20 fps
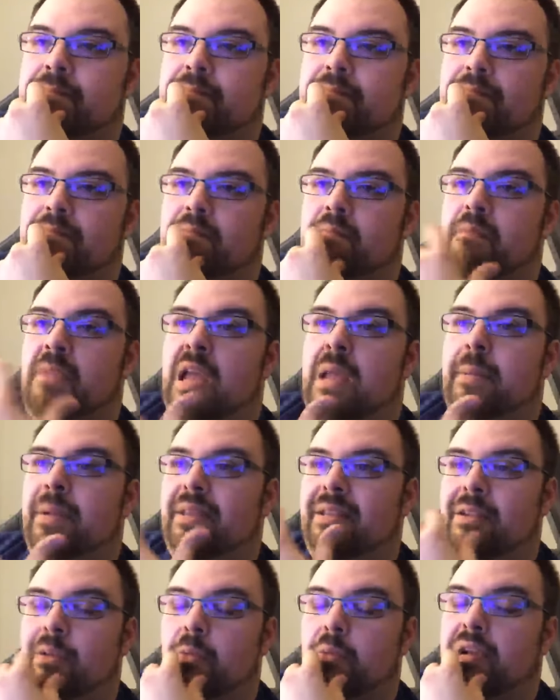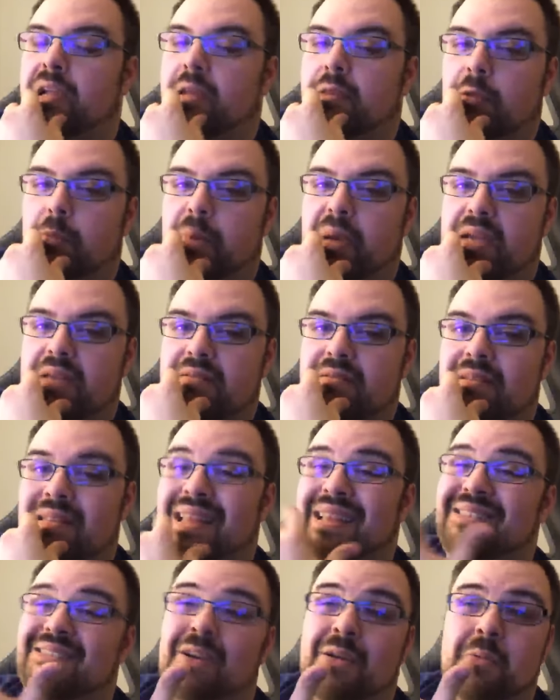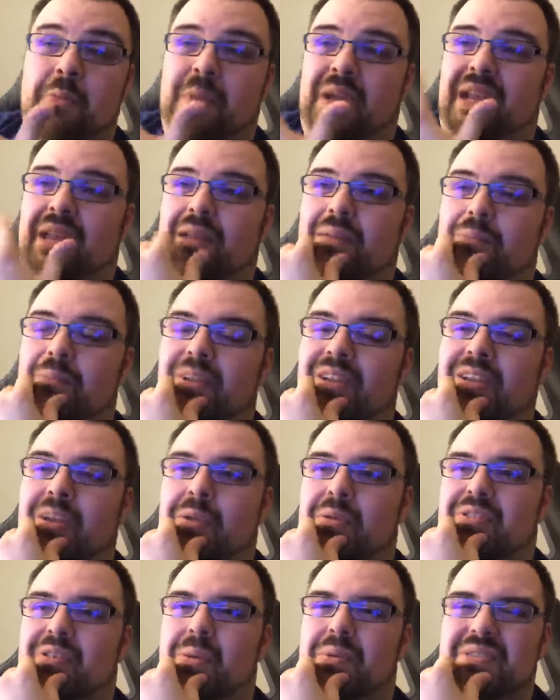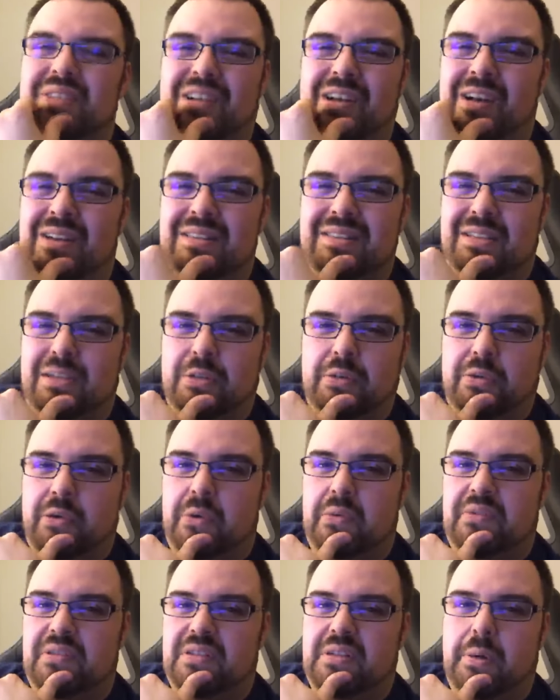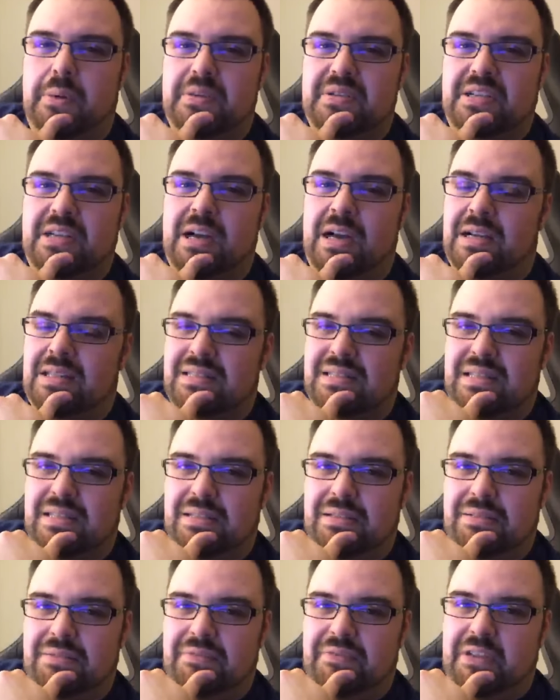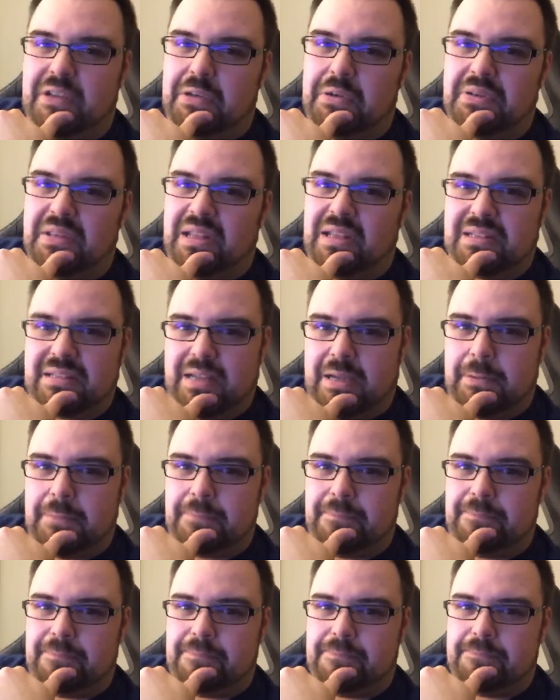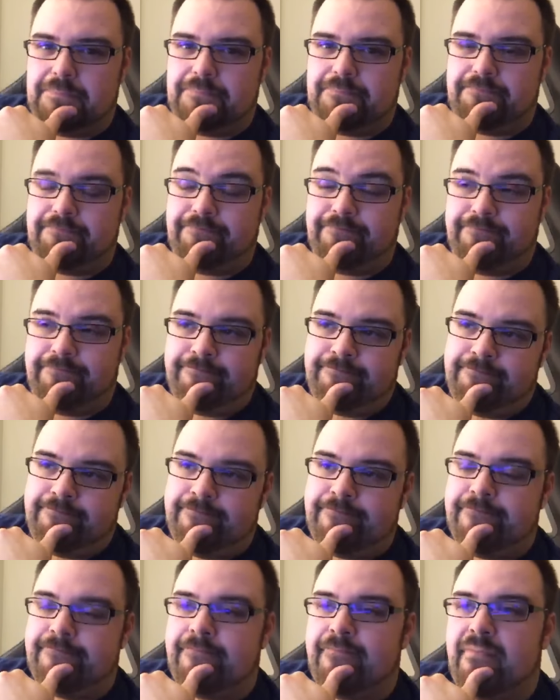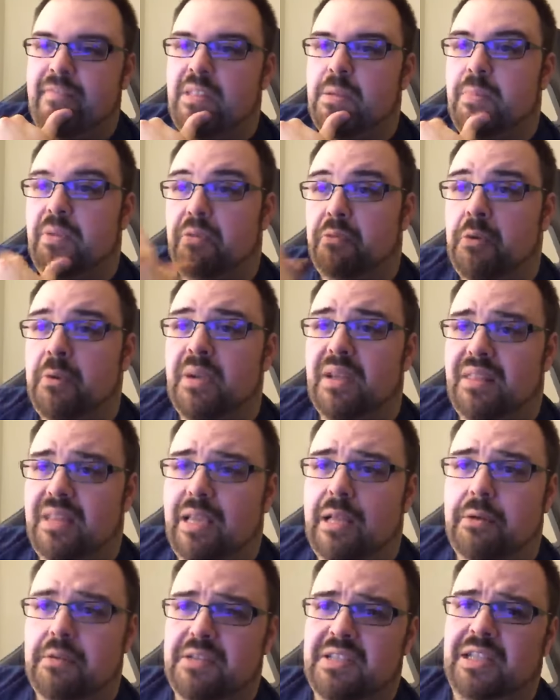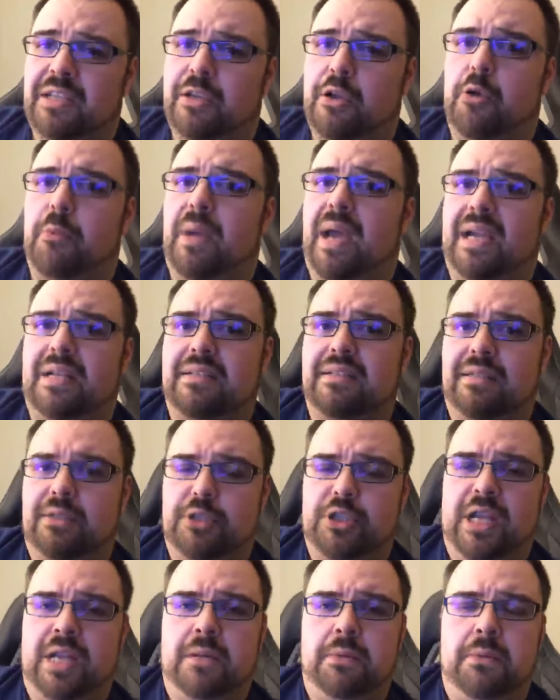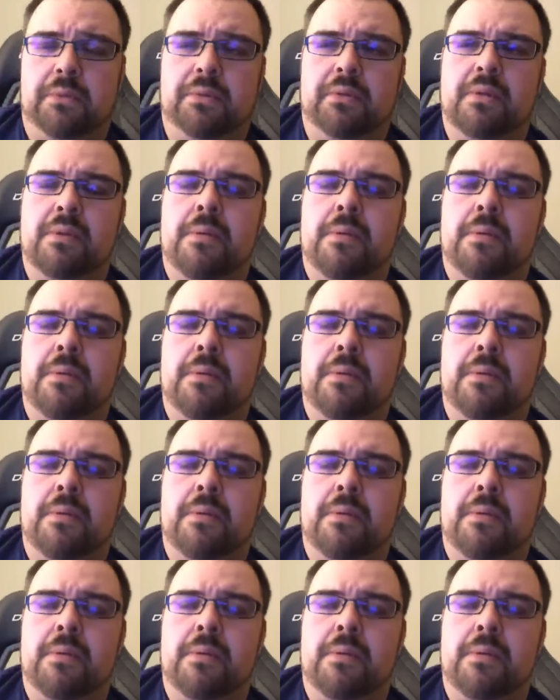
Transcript: maybe didn't work out the best, and that's on me. But it's always a constant growth. It's always a constant figure things out. But 3 Theater is going to go back to the channel,